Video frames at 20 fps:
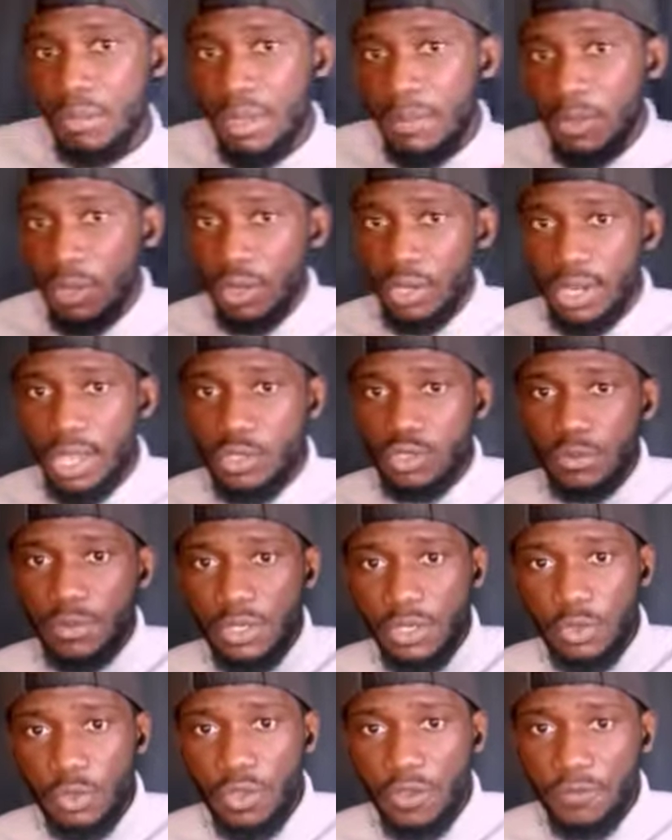maybe others will
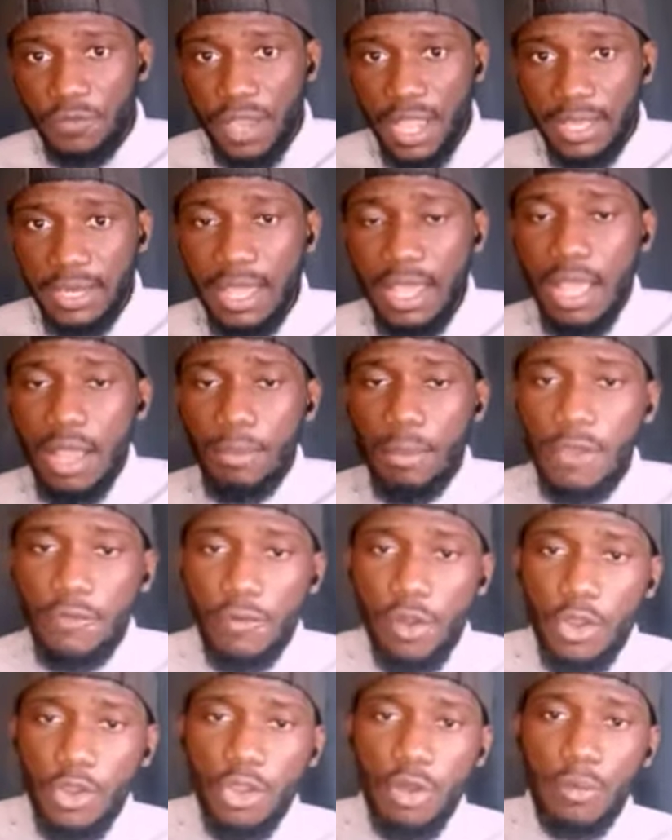be doing fine. But
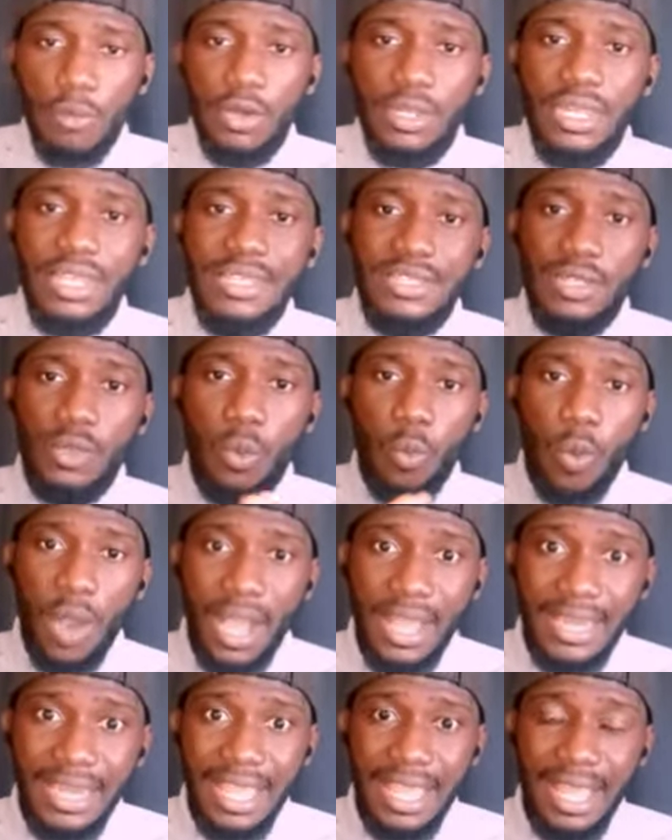if all your money is in
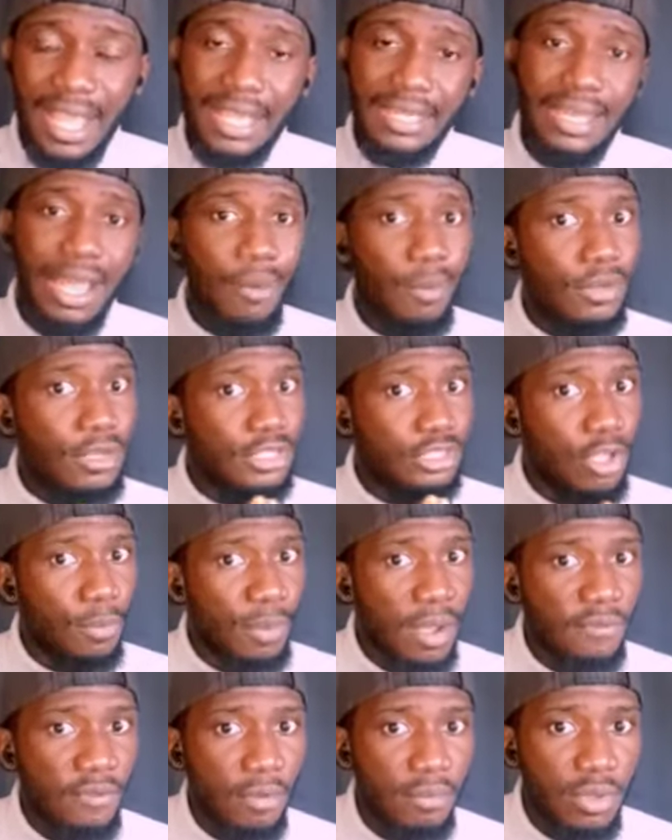one and that one is
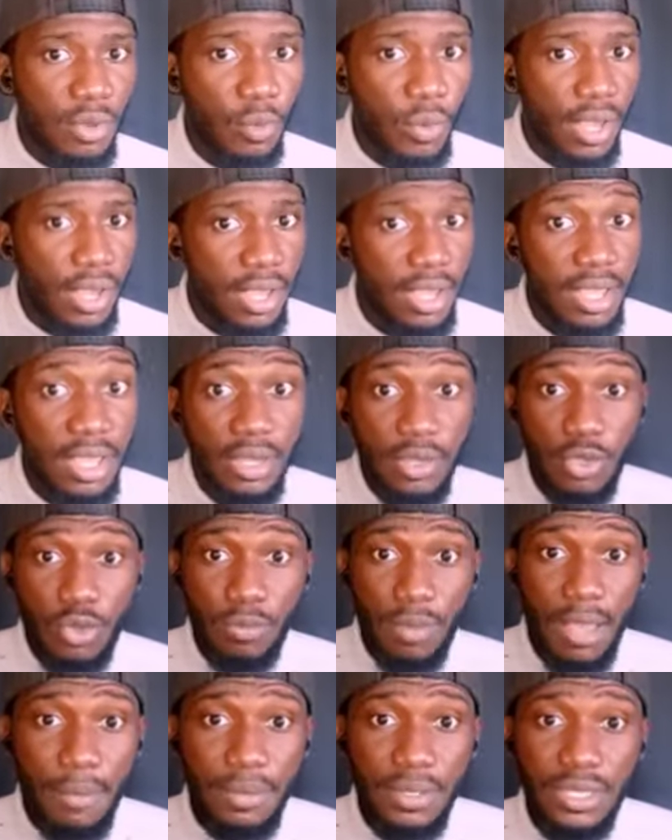not performing well,
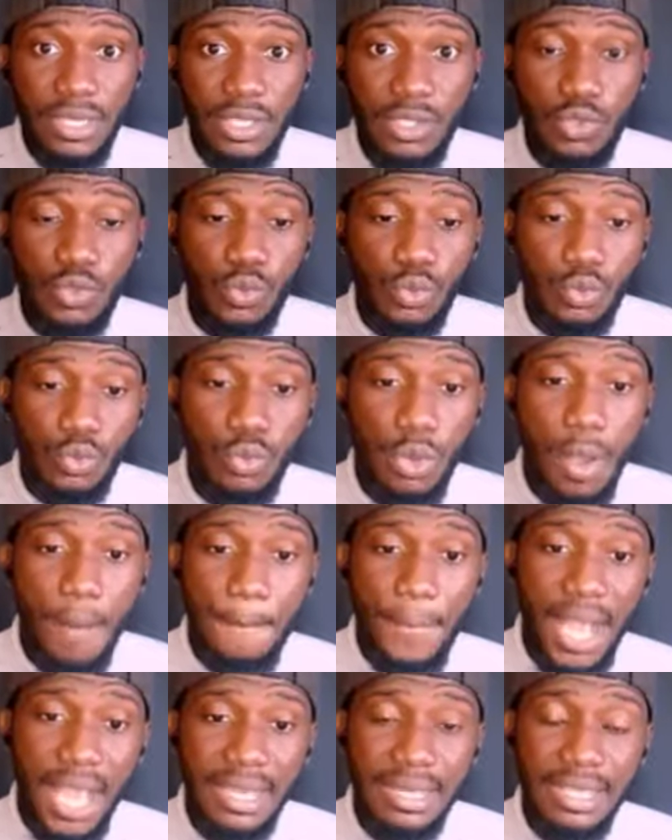you might begin to
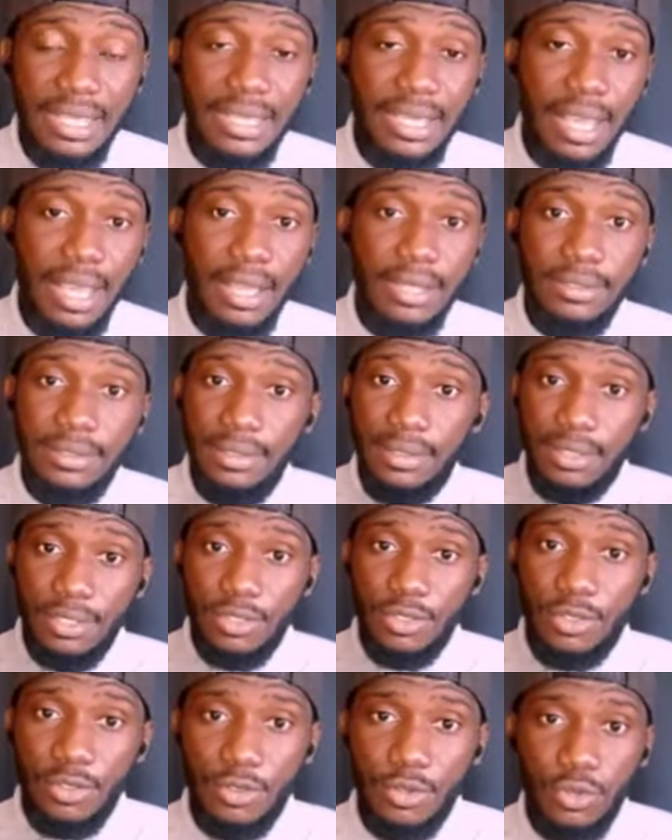panic, and
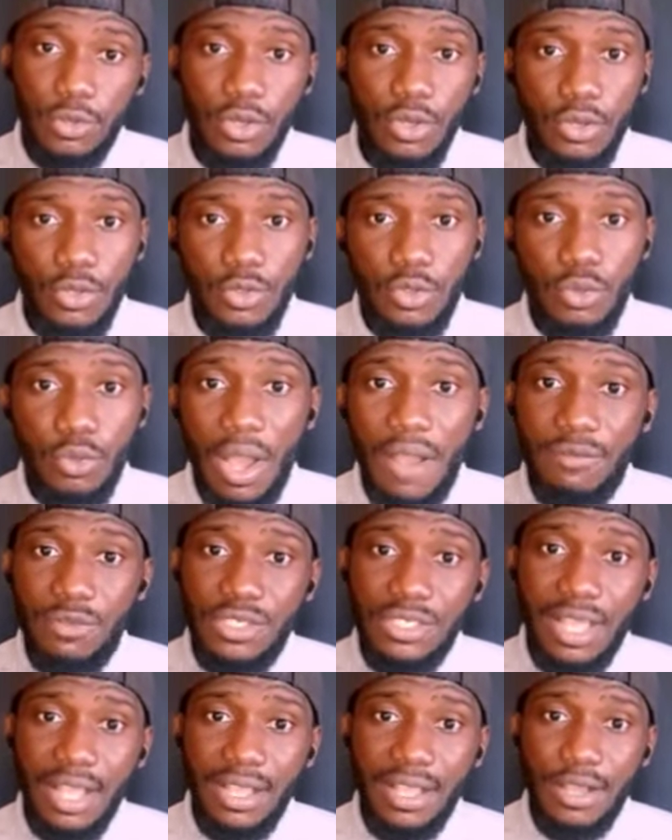you have
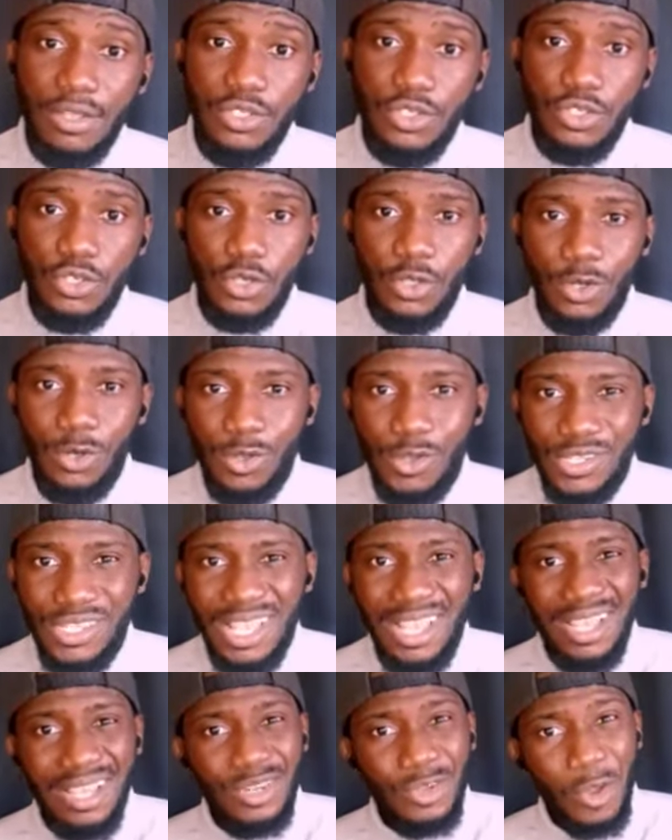to start counting your
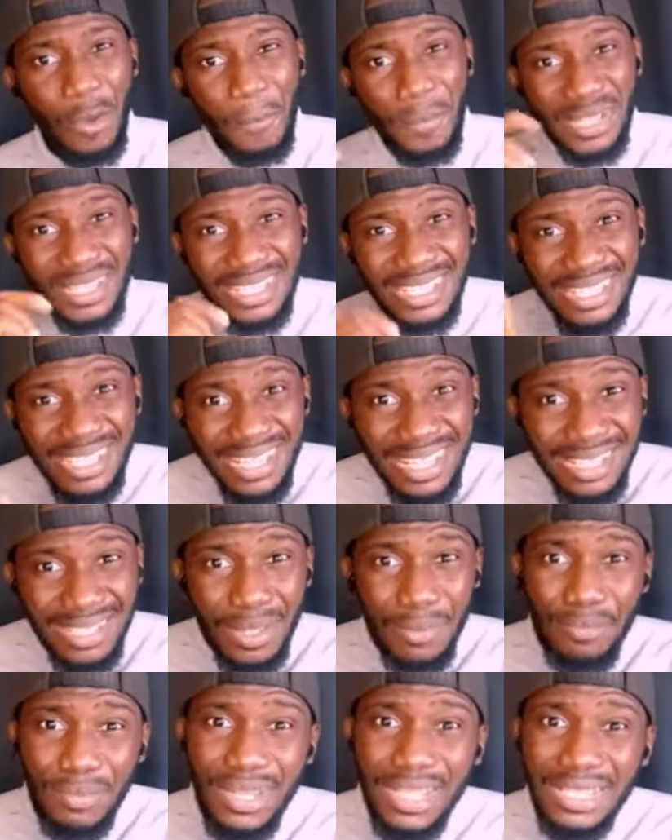loss. Number
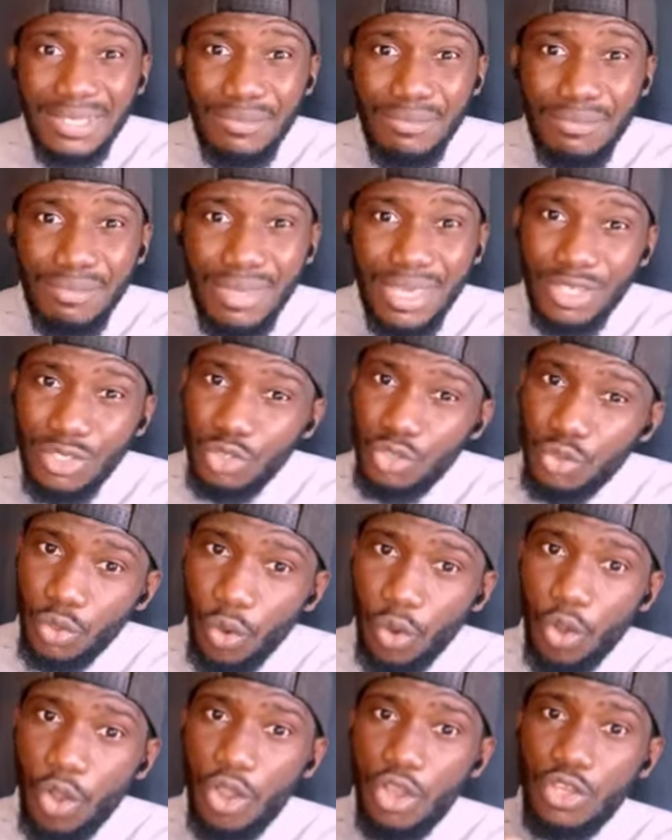6, please make
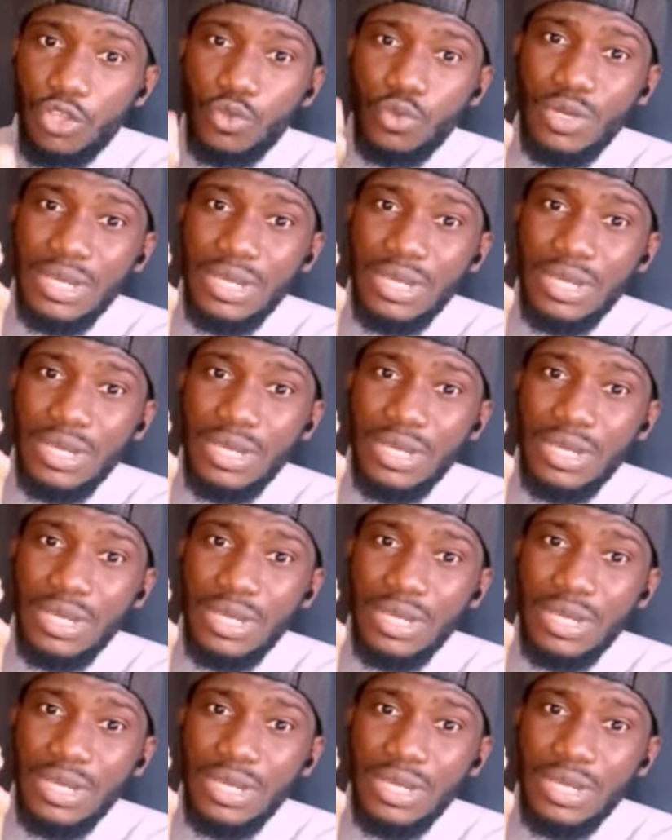sure you